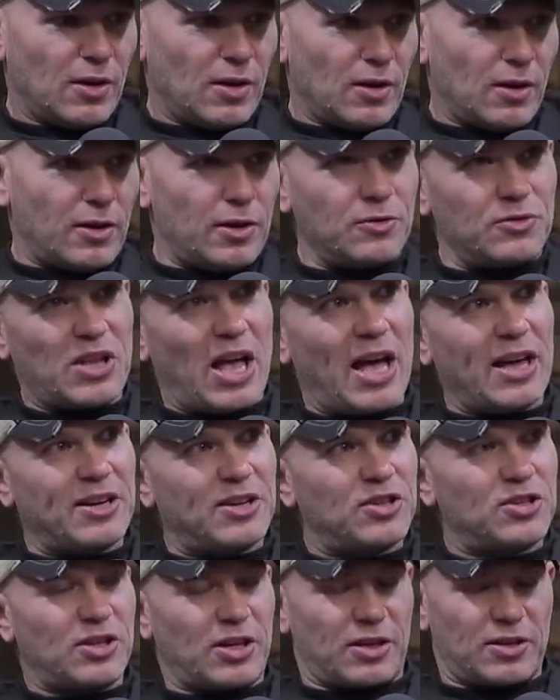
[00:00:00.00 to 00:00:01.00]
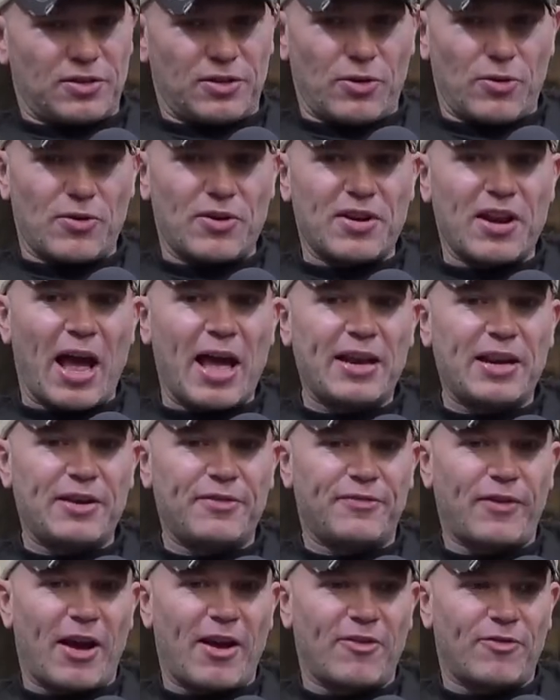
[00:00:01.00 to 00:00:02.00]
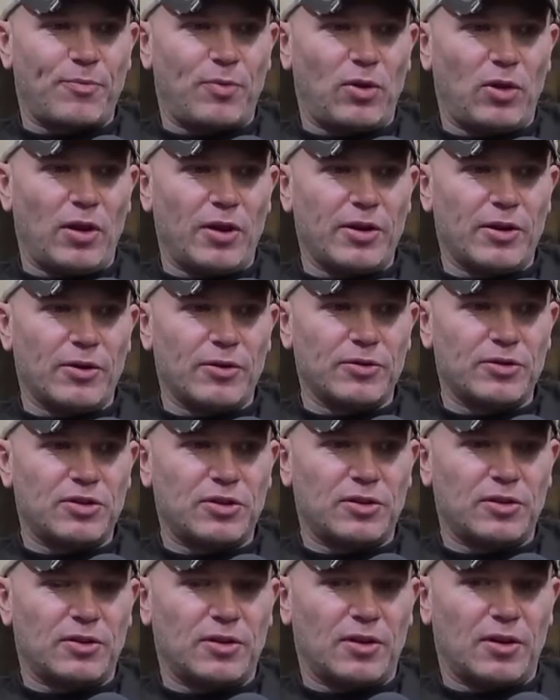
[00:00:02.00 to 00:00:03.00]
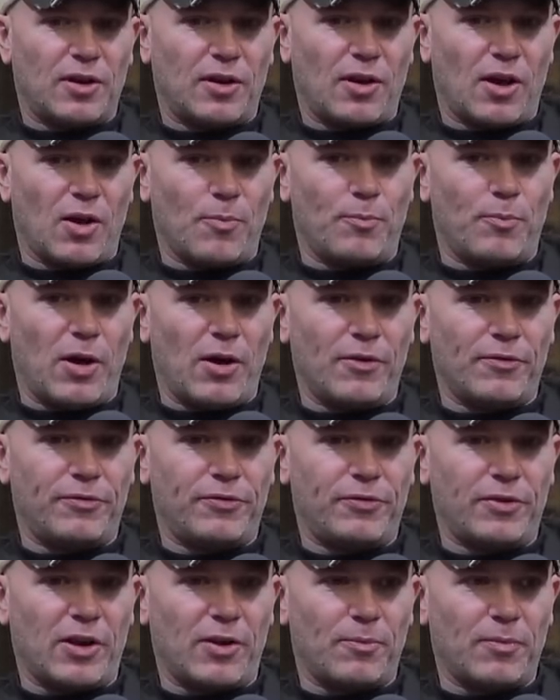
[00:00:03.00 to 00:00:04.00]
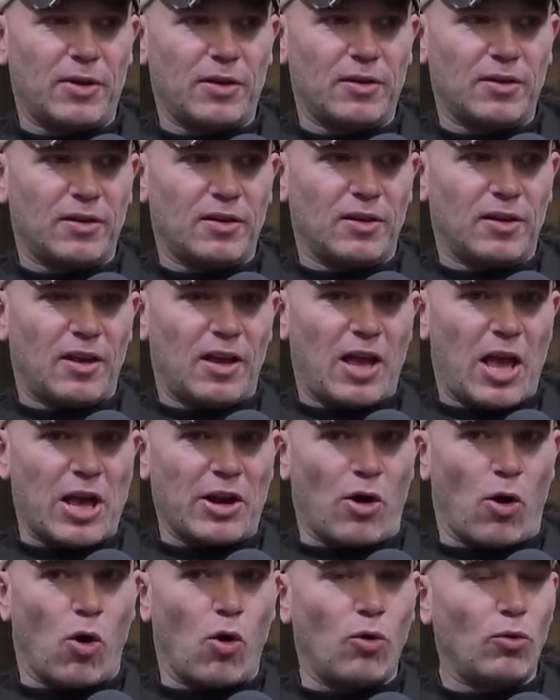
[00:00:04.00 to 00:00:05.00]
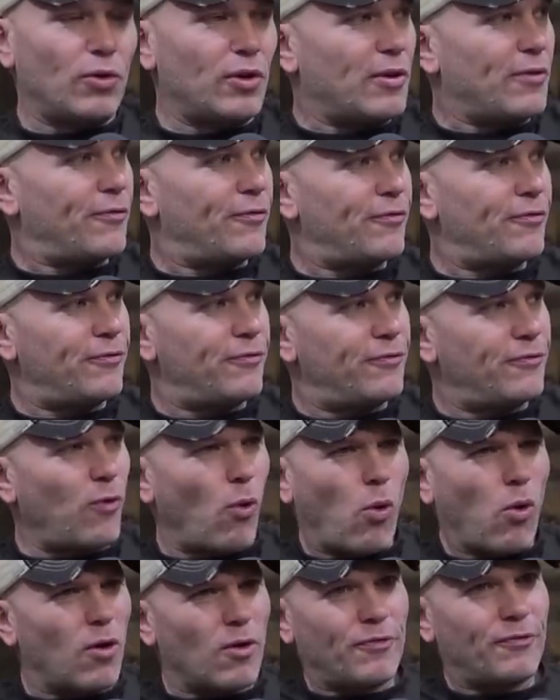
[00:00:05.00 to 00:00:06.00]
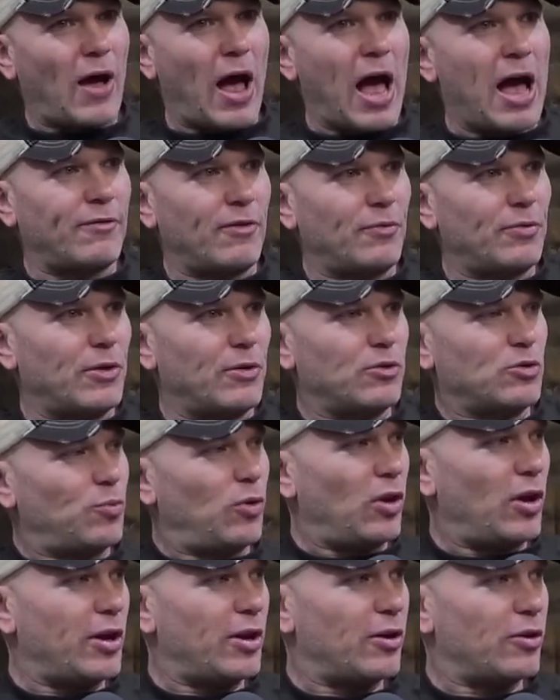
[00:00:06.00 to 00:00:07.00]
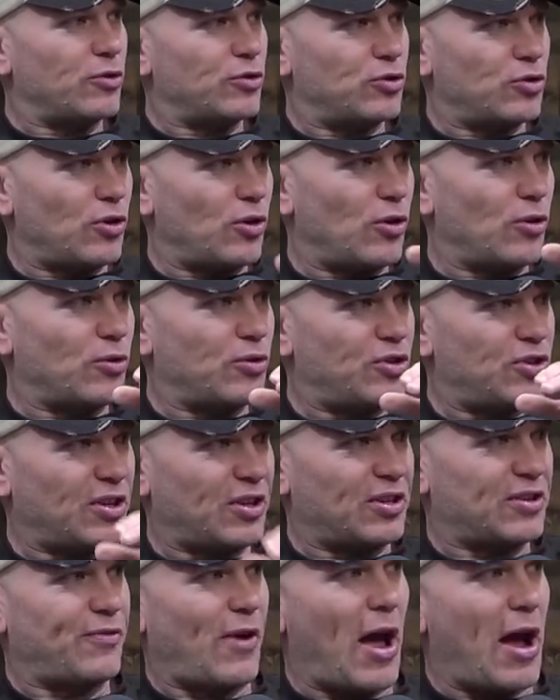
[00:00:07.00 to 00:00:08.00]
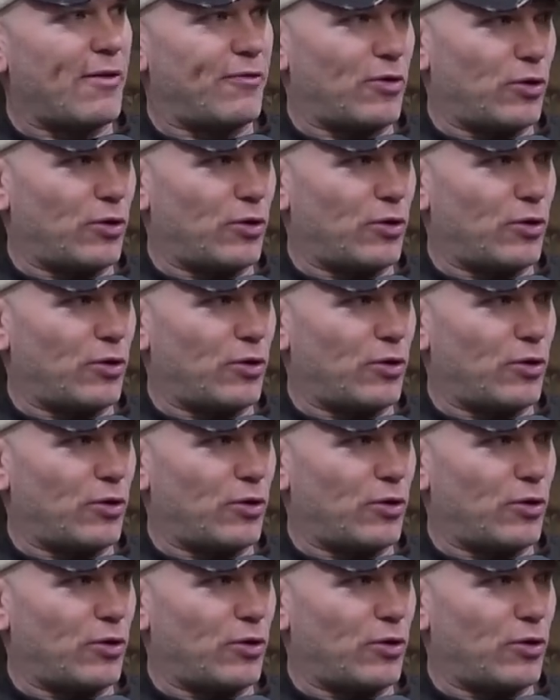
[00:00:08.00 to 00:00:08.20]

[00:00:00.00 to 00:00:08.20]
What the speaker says: He's 96. There are 95 players above him, and only 4 or 5 of those players are 6'5" or